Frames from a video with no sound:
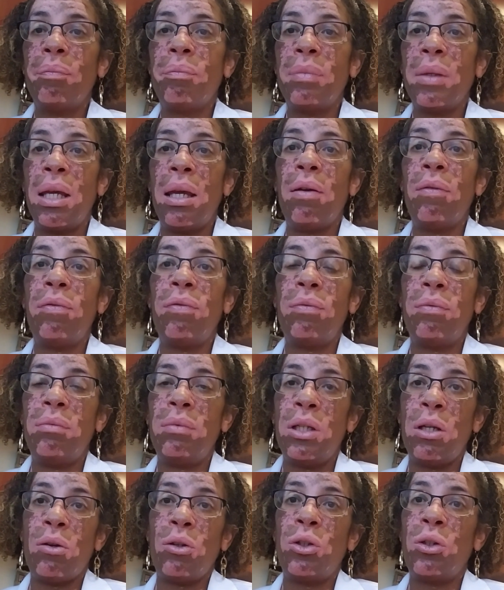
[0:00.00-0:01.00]
if
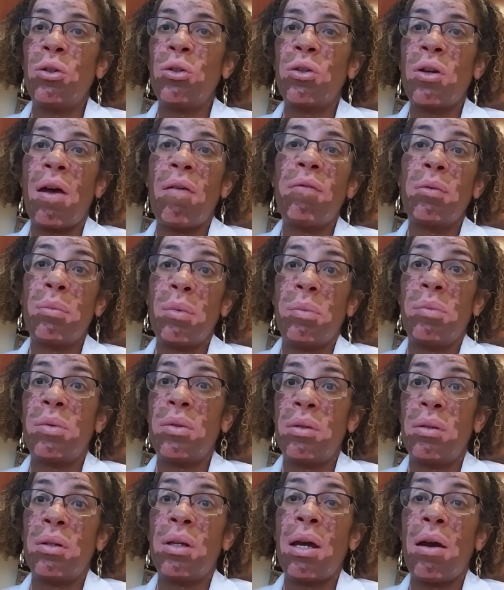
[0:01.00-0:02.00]
your insurance covers
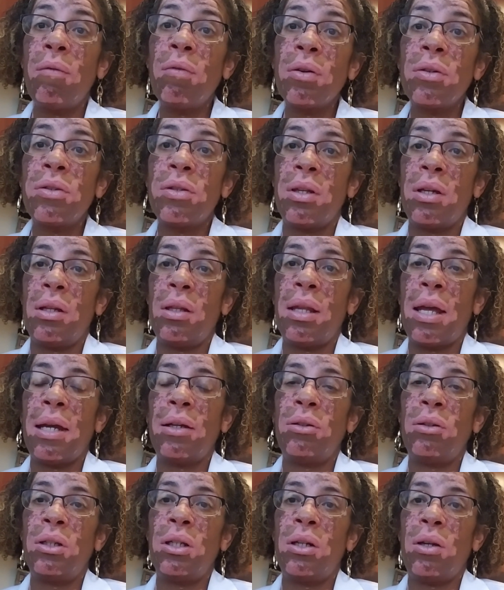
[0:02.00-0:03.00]
the
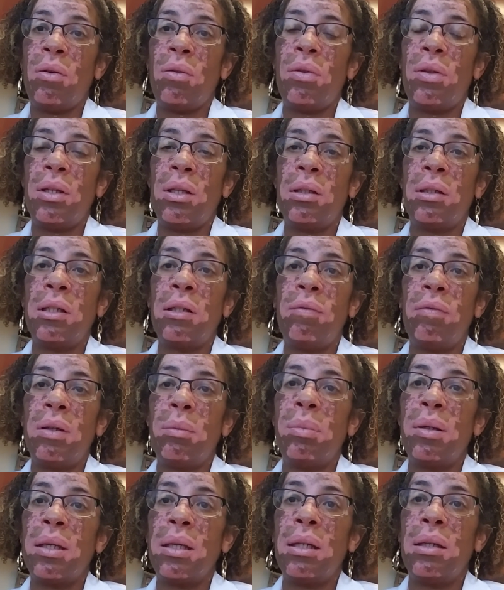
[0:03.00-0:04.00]
light, the
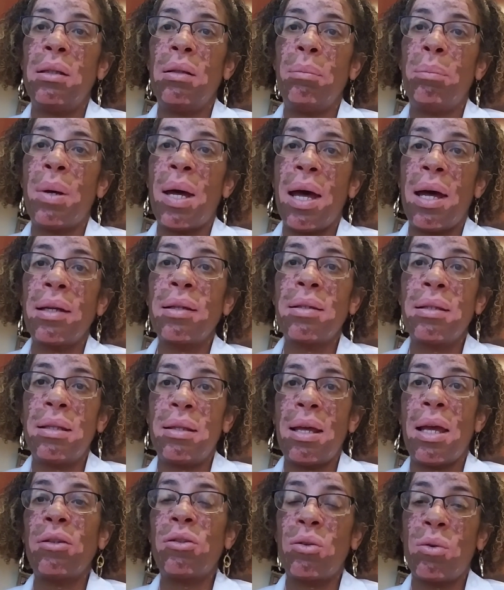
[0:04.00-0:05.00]
UVB box,
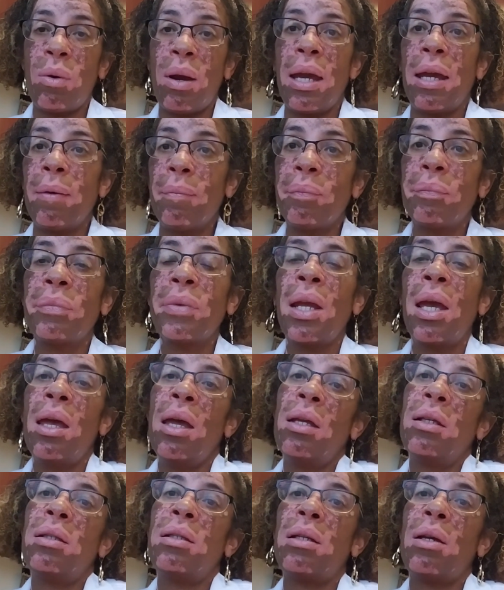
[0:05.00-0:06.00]
then that's great.
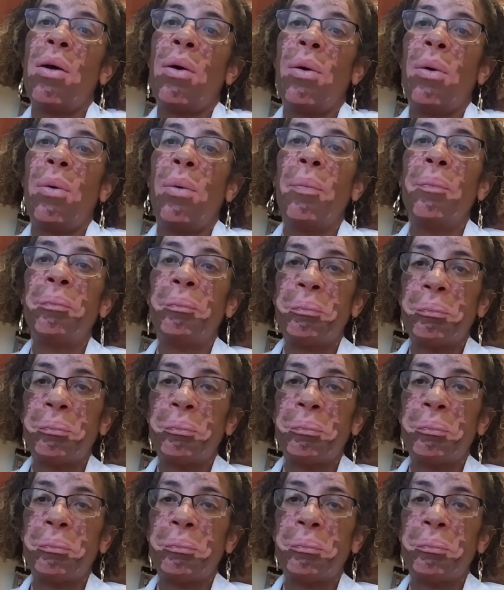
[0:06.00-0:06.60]
So